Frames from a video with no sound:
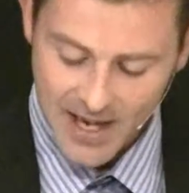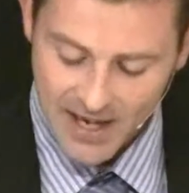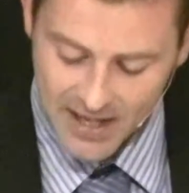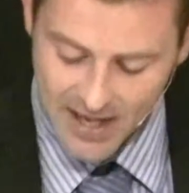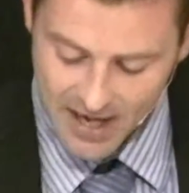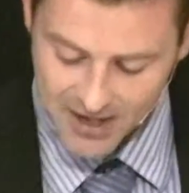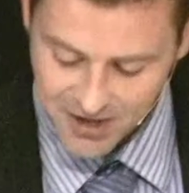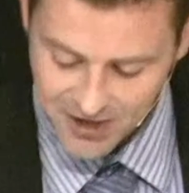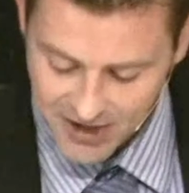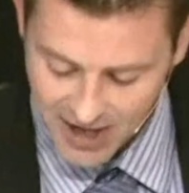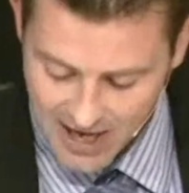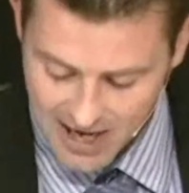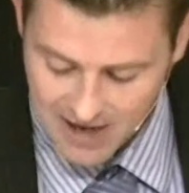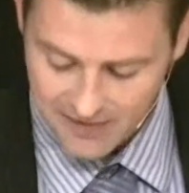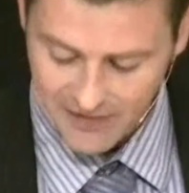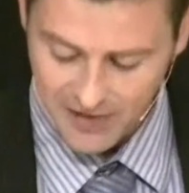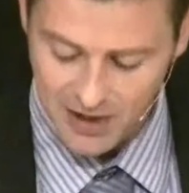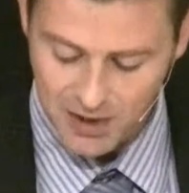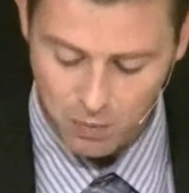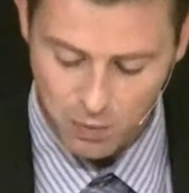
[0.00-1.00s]
Yes,
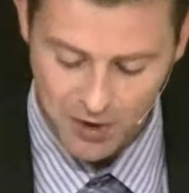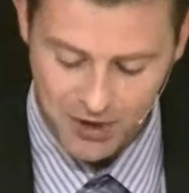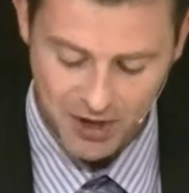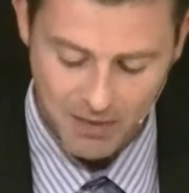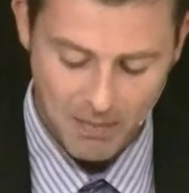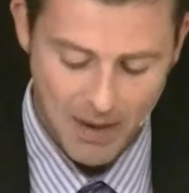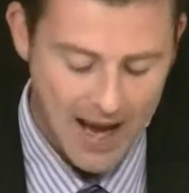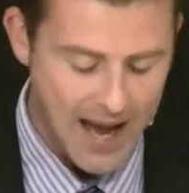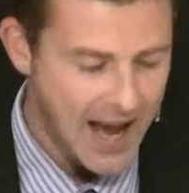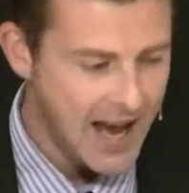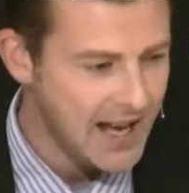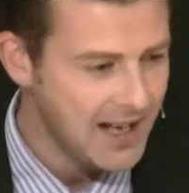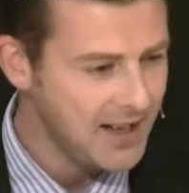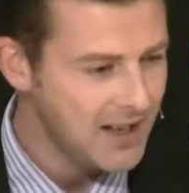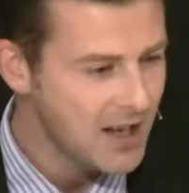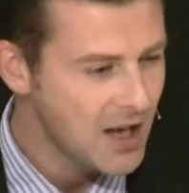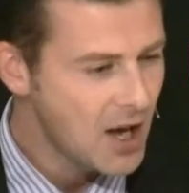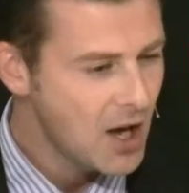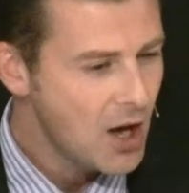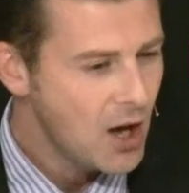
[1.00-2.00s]
David was a
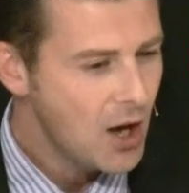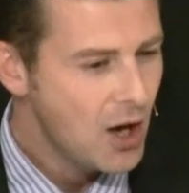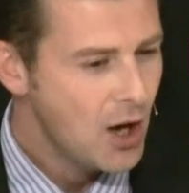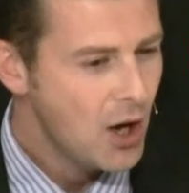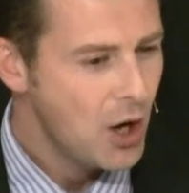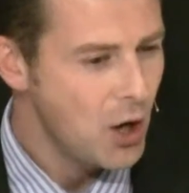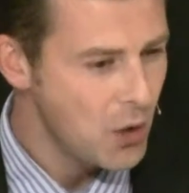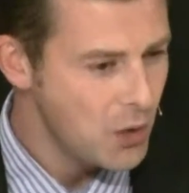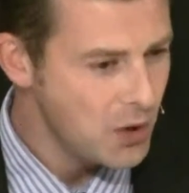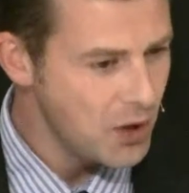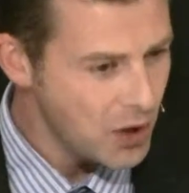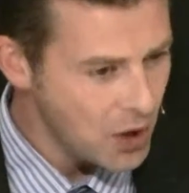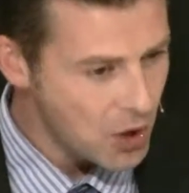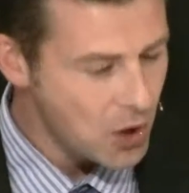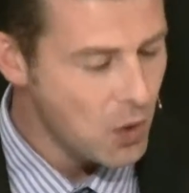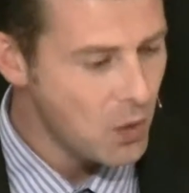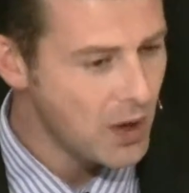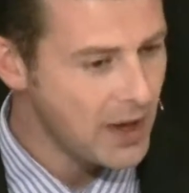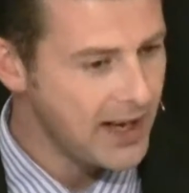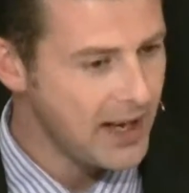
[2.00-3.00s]
man who
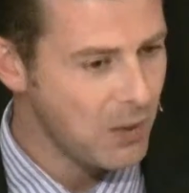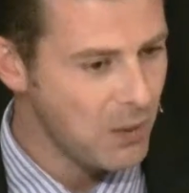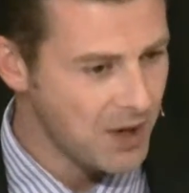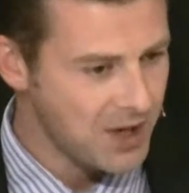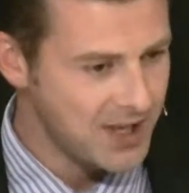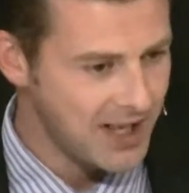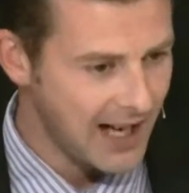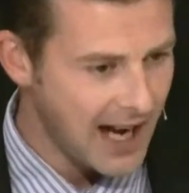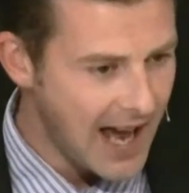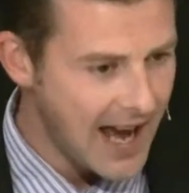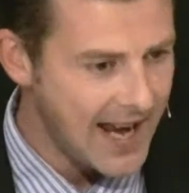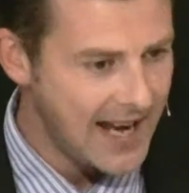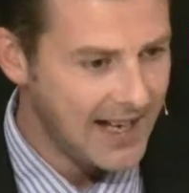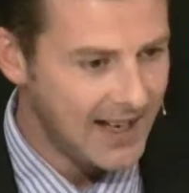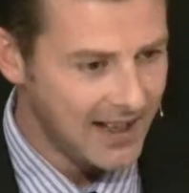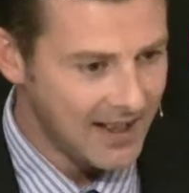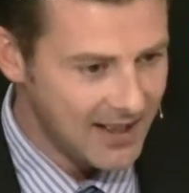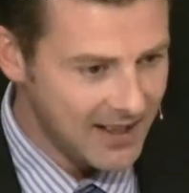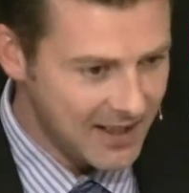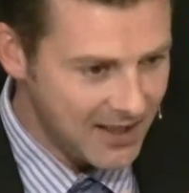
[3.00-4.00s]
knew what it was
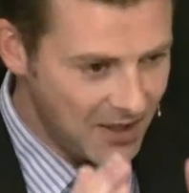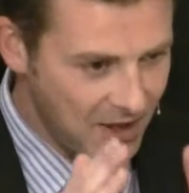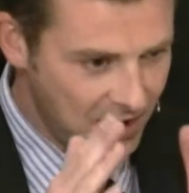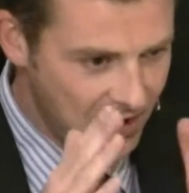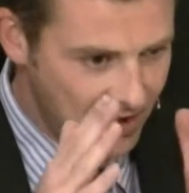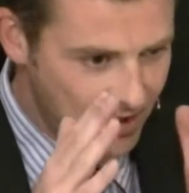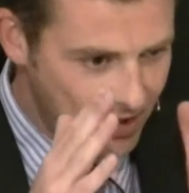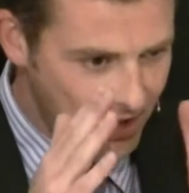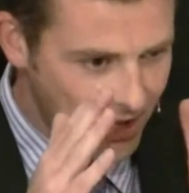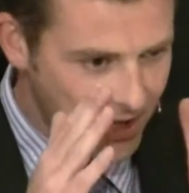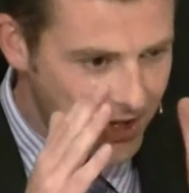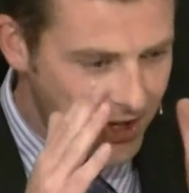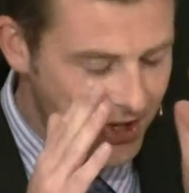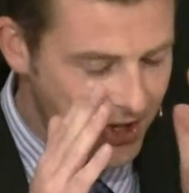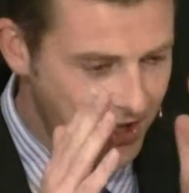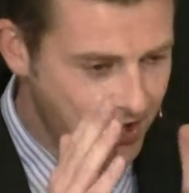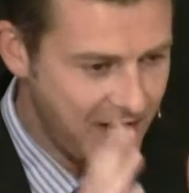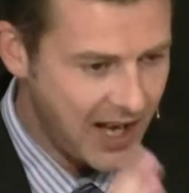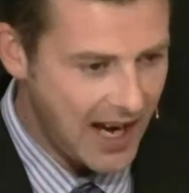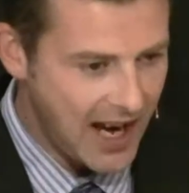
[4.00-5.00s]
like to
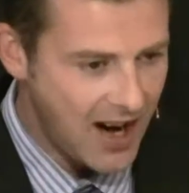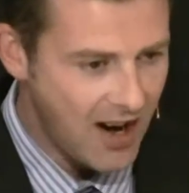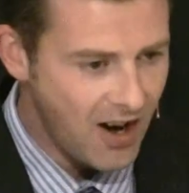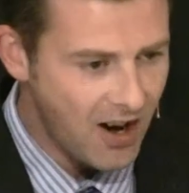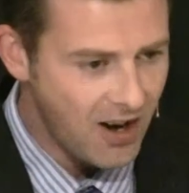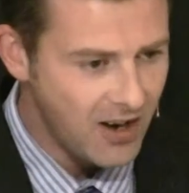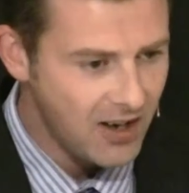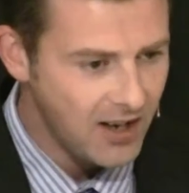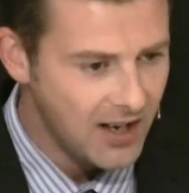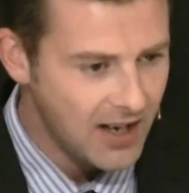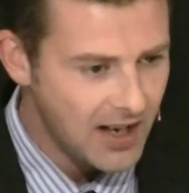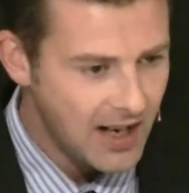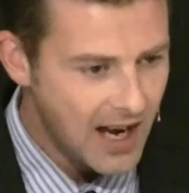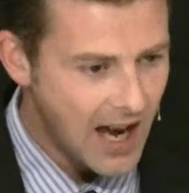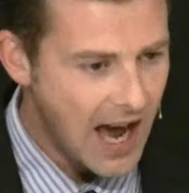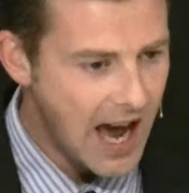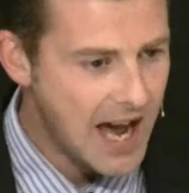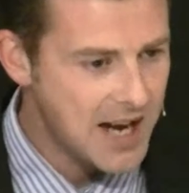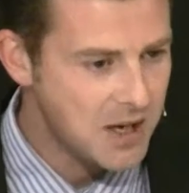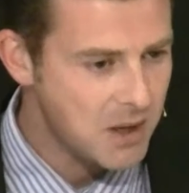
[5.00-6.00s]
stare
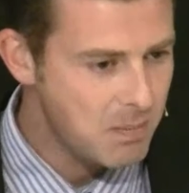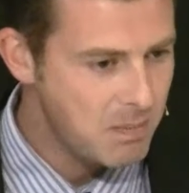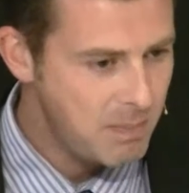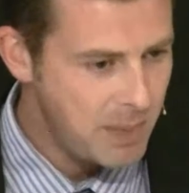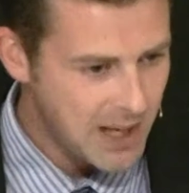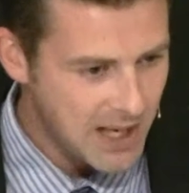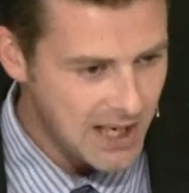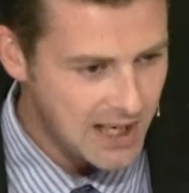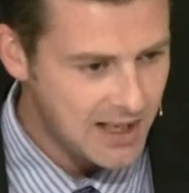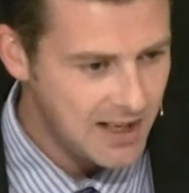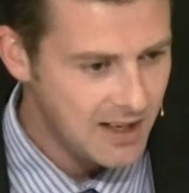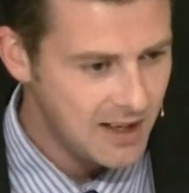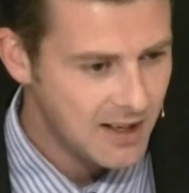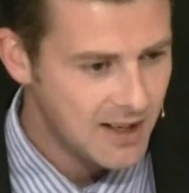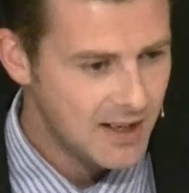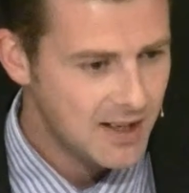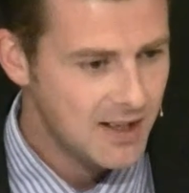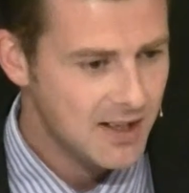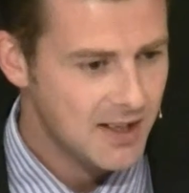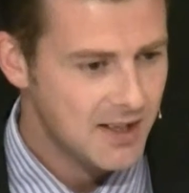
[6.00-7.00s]
at a big,
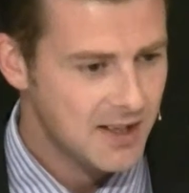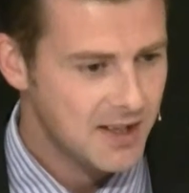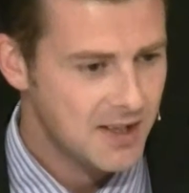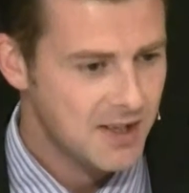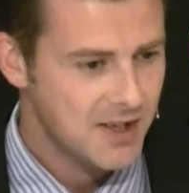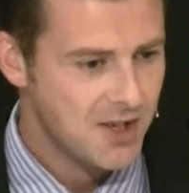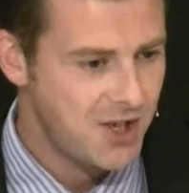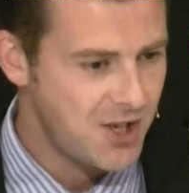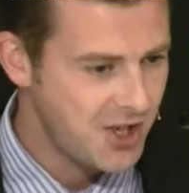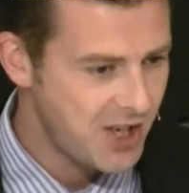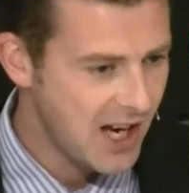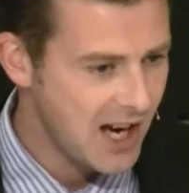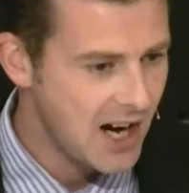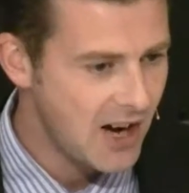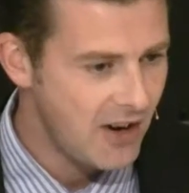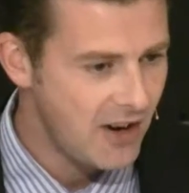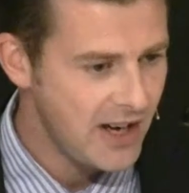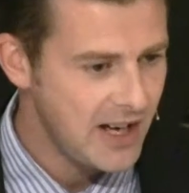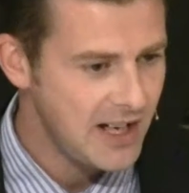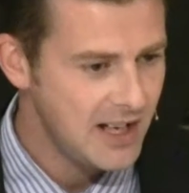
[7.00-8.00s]

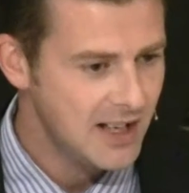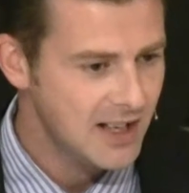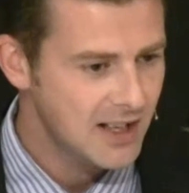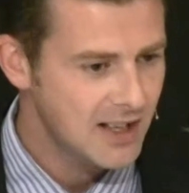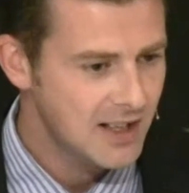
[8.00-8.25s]
scary